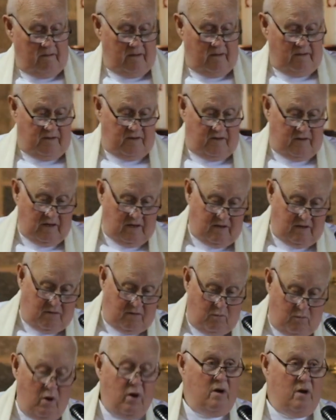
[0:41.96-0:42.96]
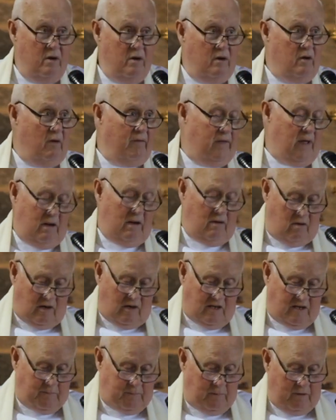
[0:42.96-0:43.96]
sixth word of that
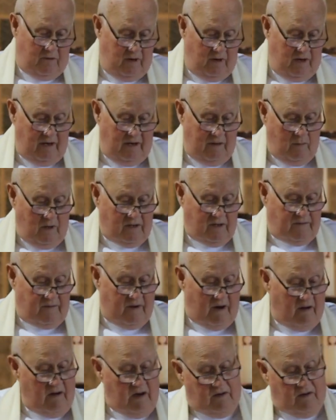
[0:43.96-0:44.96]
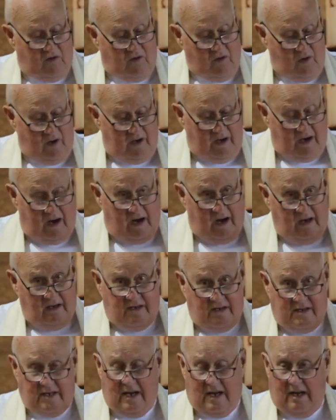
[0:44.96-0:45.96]
gospel reading was, "Very truly, I
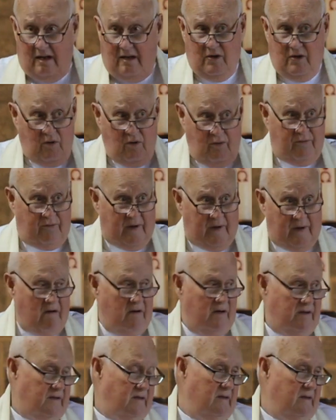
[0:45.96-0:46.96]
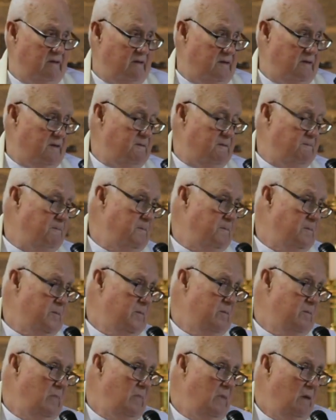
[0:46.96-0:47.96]
tell you, Pharisees."
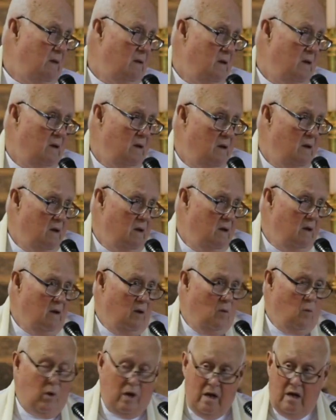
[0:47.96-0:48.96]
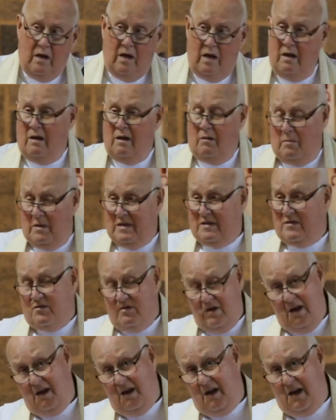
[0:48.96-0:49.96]
We must
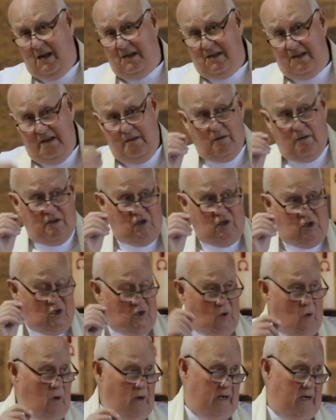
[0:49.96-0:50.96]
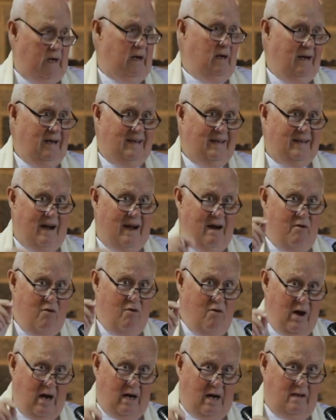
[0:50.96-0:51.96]
realize he was talking
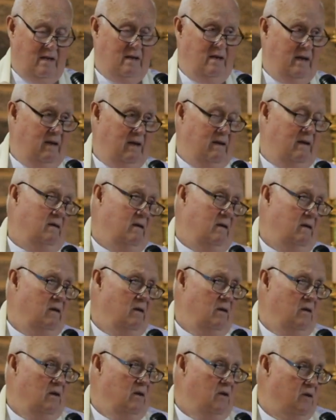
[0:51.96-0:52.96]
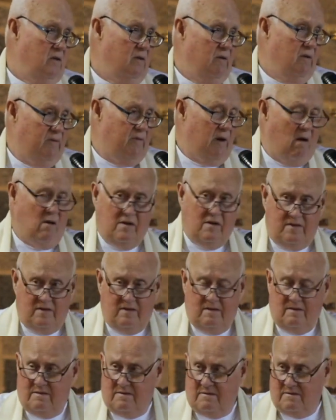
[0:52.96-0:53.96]
directly to the
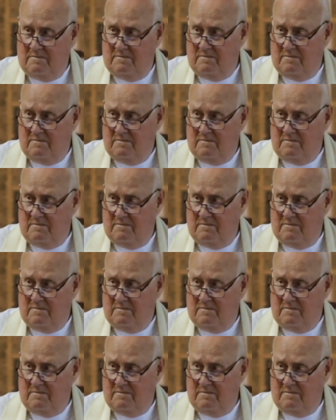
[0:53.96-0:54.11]
Pharisees.